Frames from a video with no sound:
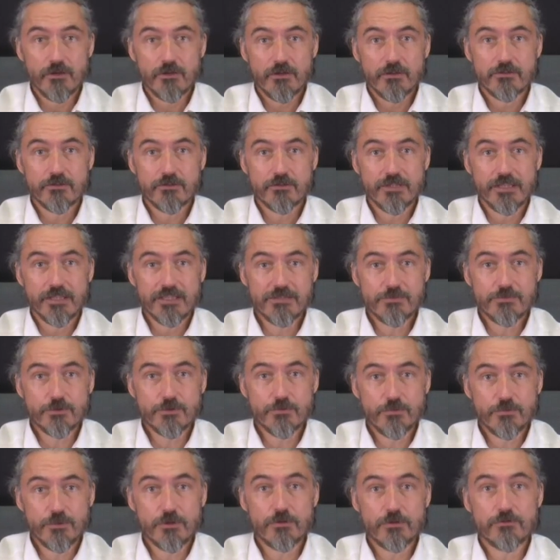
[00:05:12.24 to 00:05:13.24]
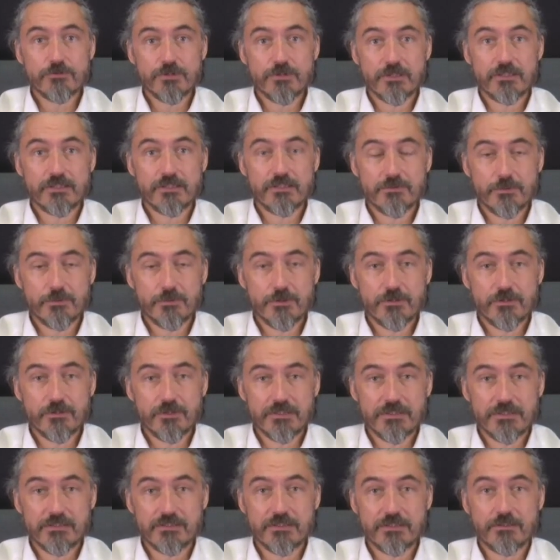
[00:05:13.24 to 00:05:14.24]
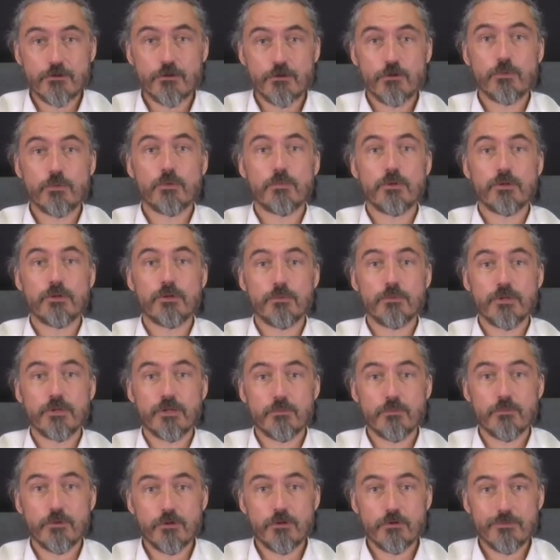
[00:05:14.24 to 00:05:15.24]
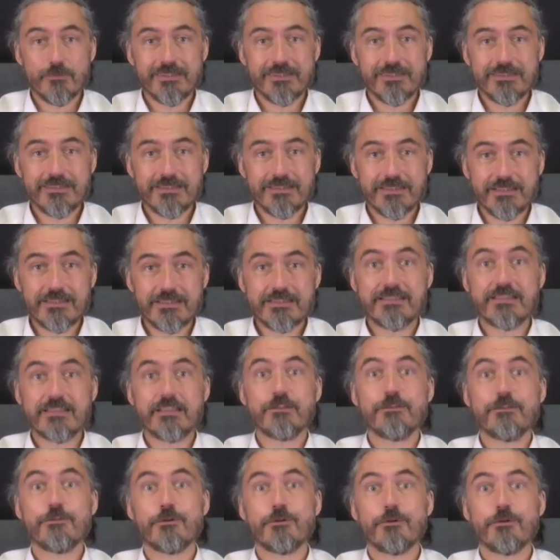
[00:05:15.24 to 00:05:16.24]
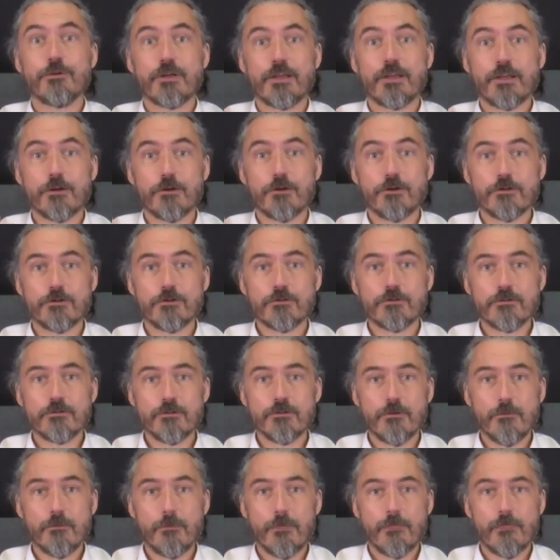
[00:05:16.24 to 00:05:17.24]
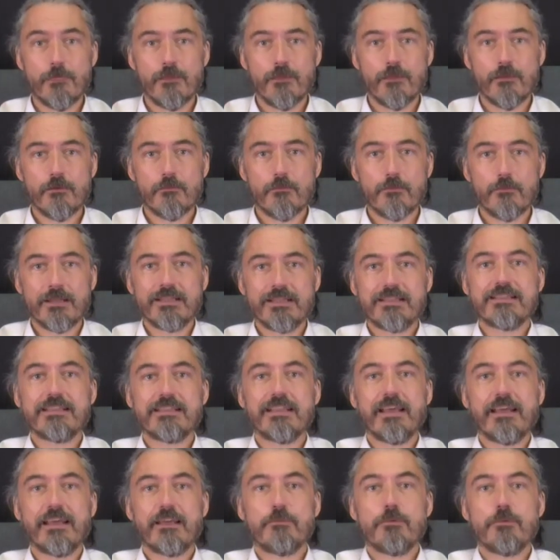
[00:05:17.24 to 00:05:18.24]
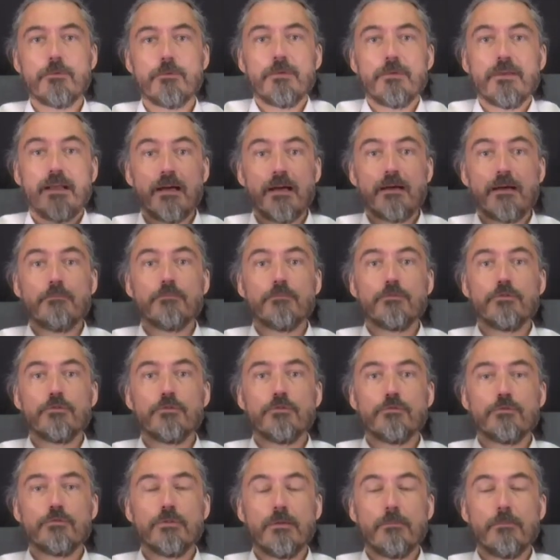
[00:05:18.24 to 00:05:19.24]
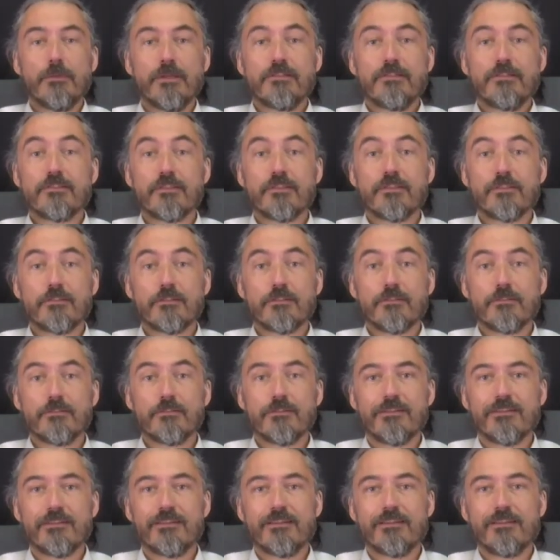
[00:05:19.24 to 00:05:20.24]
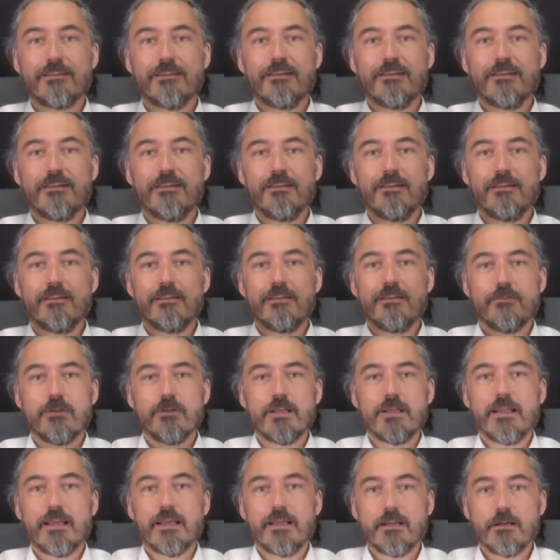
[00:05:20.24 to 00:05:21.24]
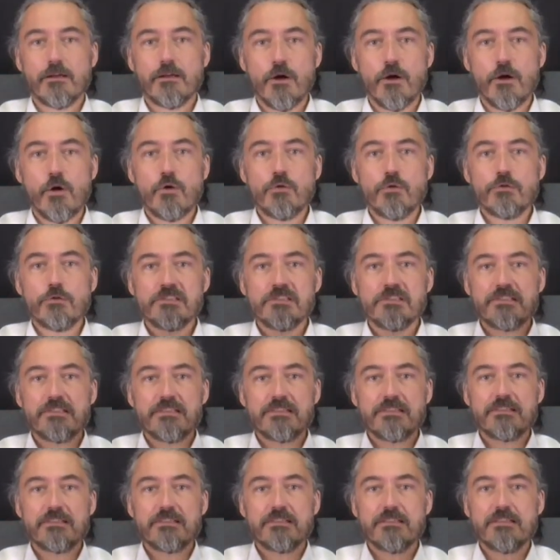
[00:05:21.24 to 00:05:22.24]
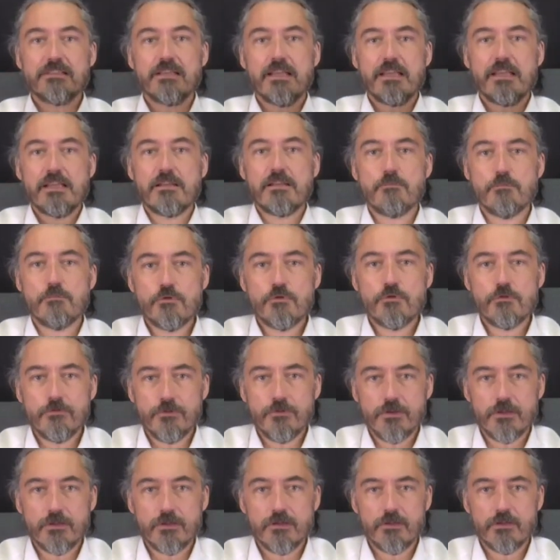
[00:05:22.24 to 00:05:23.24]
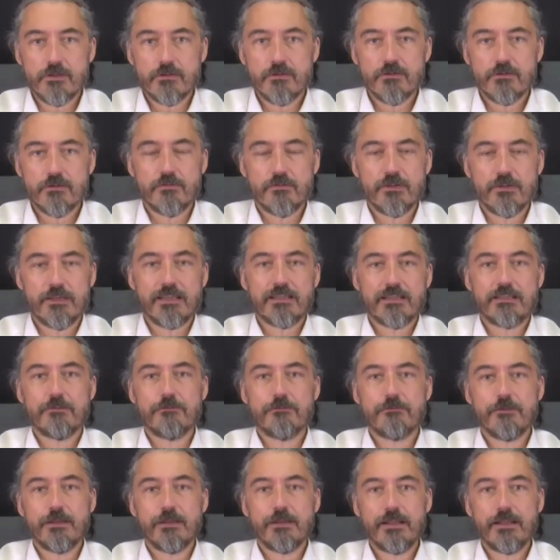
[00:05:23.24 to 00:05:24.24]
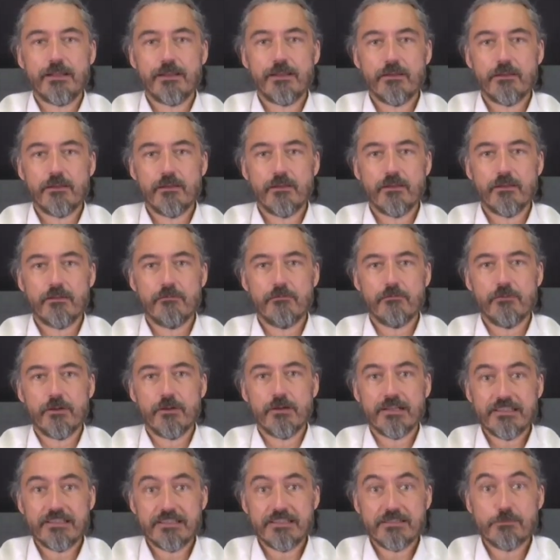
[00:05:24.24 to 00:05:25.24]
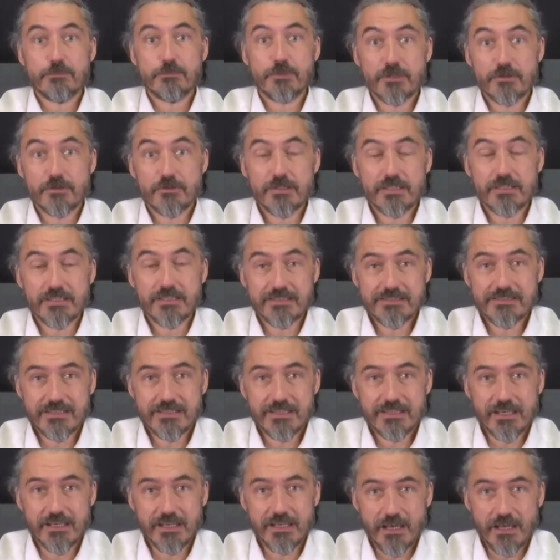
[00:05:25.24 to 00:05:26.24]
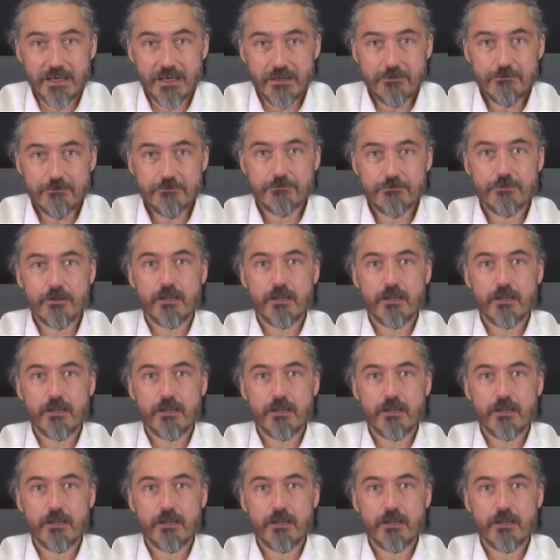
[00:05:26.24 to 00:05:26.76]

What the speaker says: So that's what we often experience in overwhelming moments. It's still going on, but it's like we become two-dimensional. We are like ghosts in a movie. We get the feeling we are experiencing life